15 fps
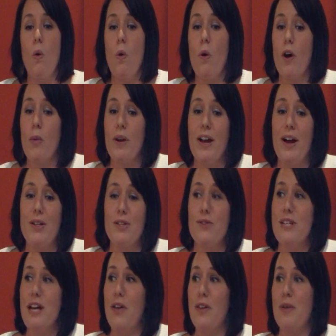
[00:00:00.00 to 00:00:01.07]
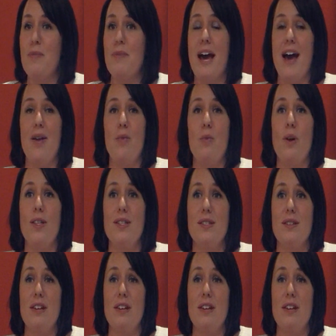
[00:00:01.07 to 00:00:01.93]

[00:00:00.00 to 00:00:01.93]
or we also tell them that once,